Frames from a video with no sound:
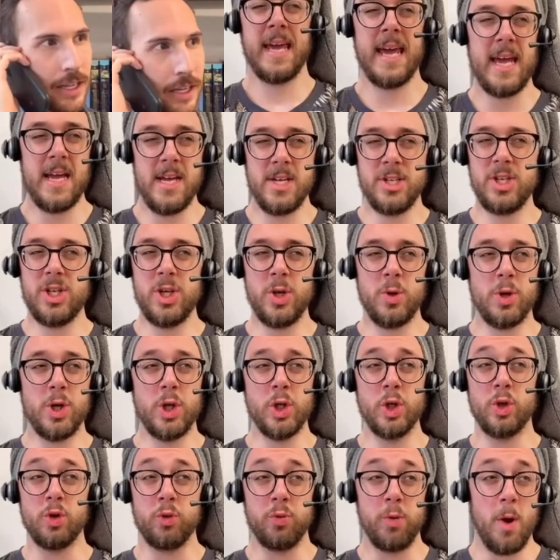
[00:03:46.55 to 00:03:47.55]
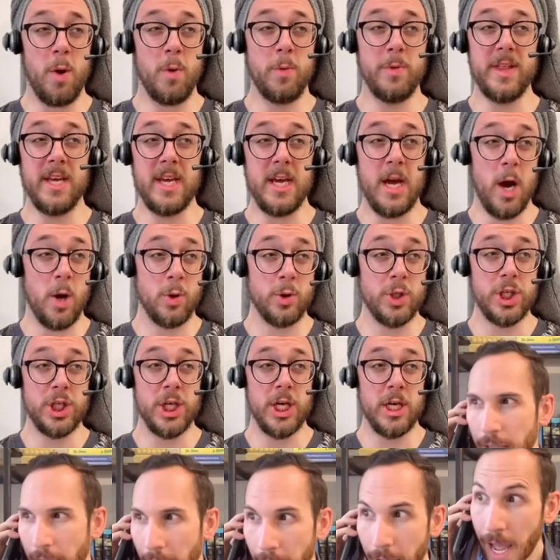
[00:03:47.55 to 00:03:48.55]
Can't you control the
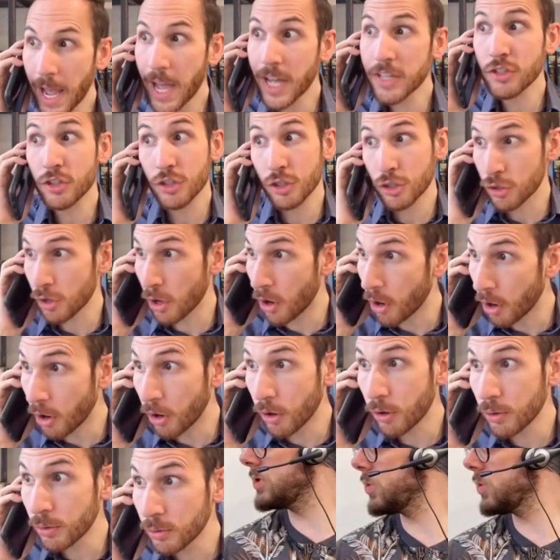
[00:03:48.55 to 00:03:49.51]
ocean? Yeah, so?